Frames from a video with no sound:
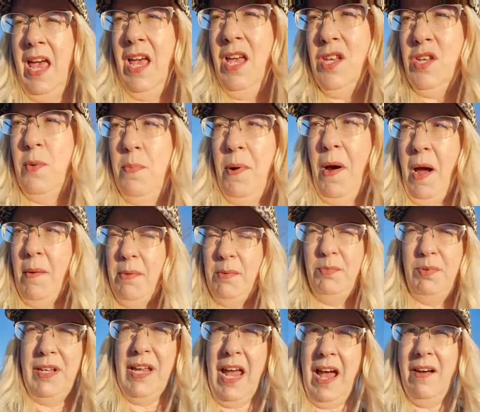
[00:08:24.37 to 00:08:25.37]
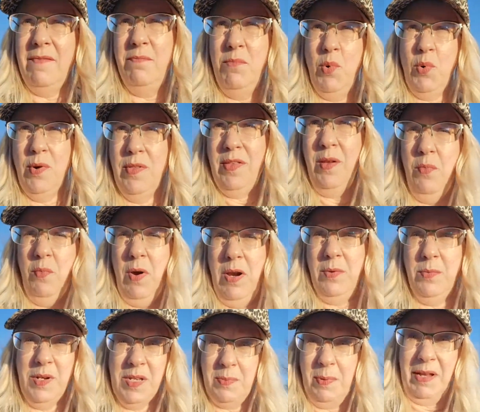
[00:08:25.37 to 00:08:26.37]
you probably have more than
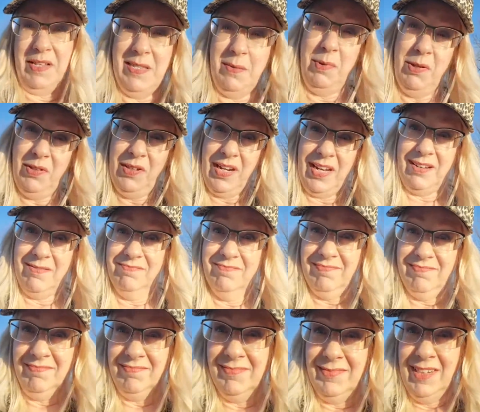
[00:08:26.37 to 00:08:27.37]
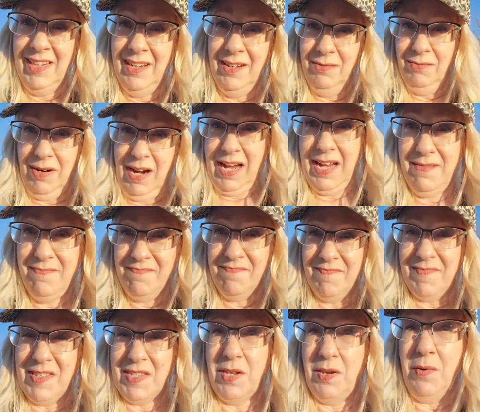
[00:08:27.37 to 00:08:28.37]
one responsibility, right?
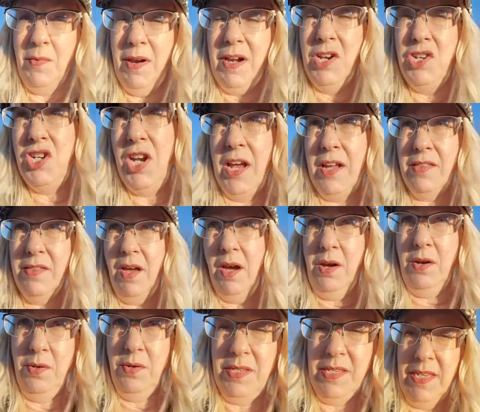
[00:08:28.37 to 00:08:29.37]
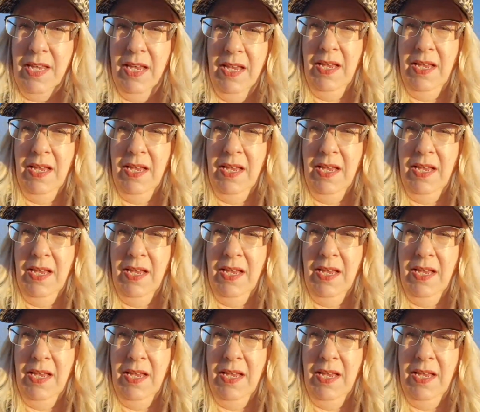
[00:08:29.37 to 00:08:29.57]
So you want to check those.